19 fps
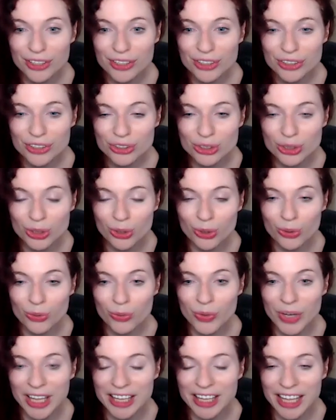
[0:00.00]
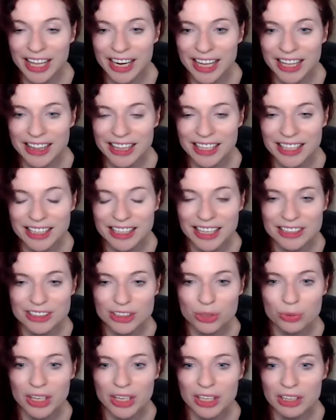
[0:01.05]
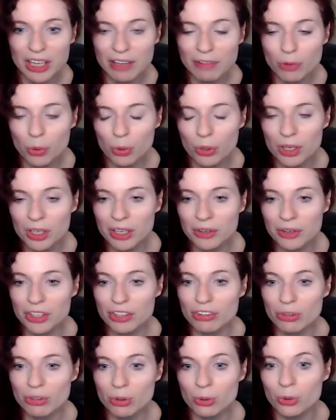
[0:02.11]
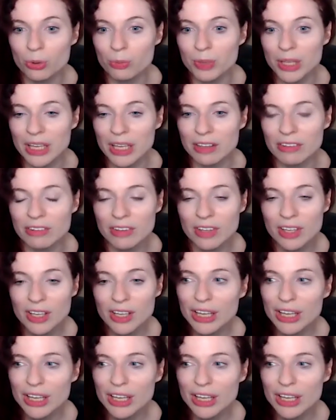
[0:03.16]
So, and I think that that's a great life corollary too, because